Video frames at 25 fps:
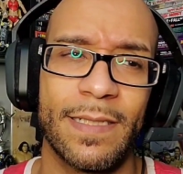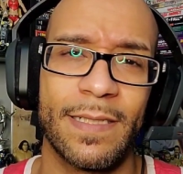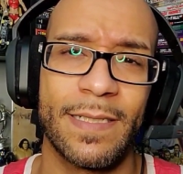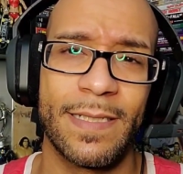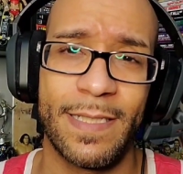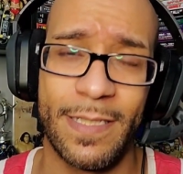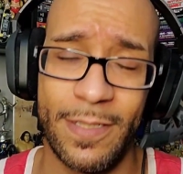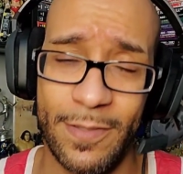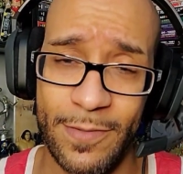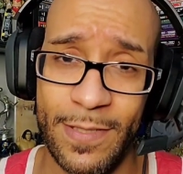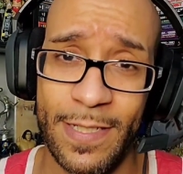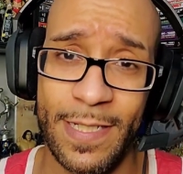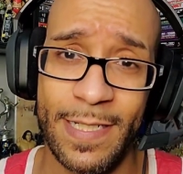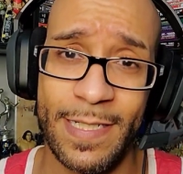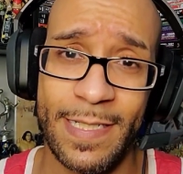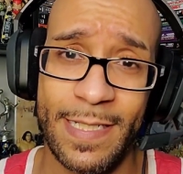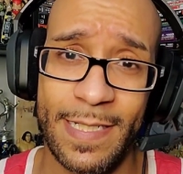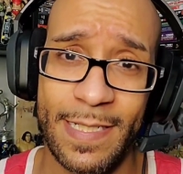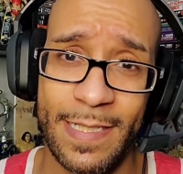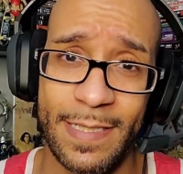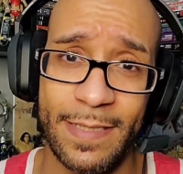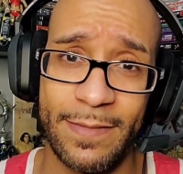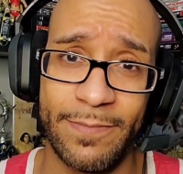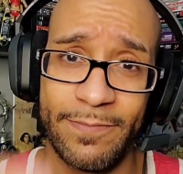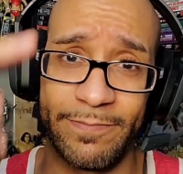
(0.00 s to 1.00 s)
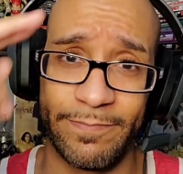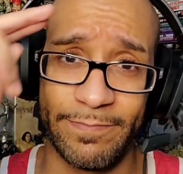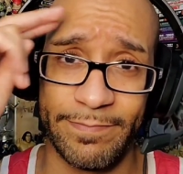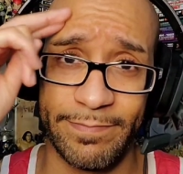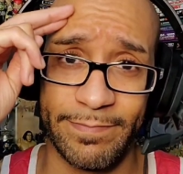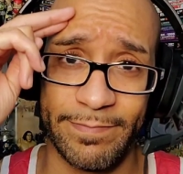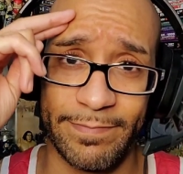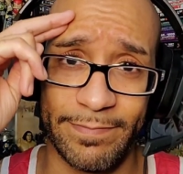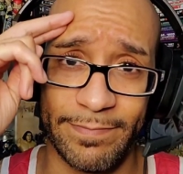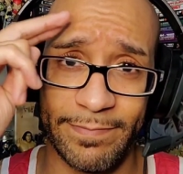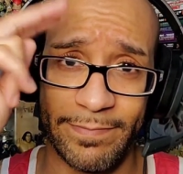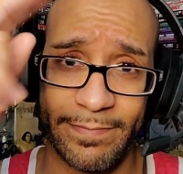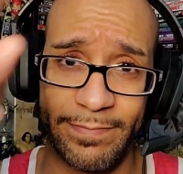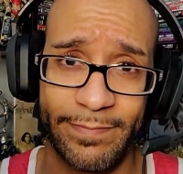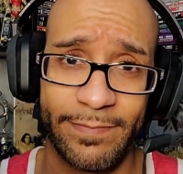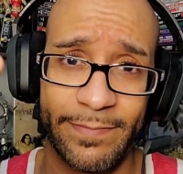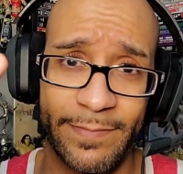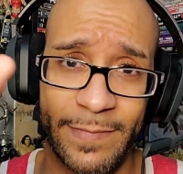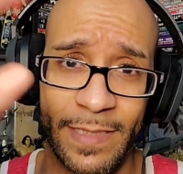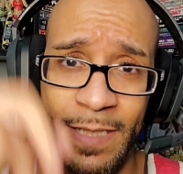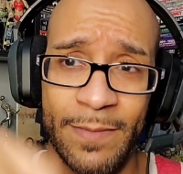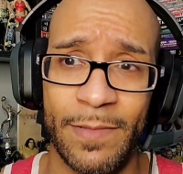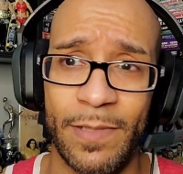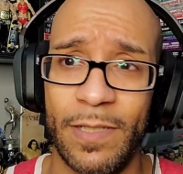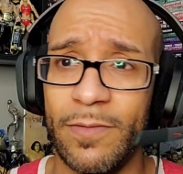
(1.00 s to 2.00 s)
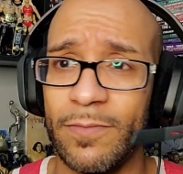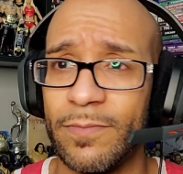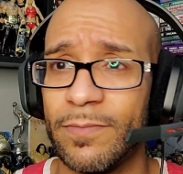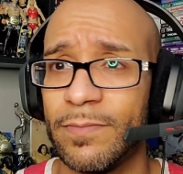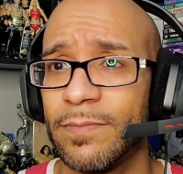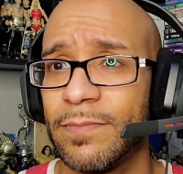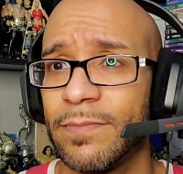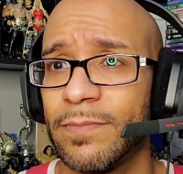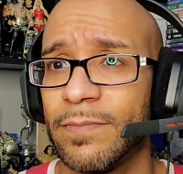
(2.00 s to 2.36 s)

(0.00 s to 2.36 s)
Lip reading: Until next time, I'm out.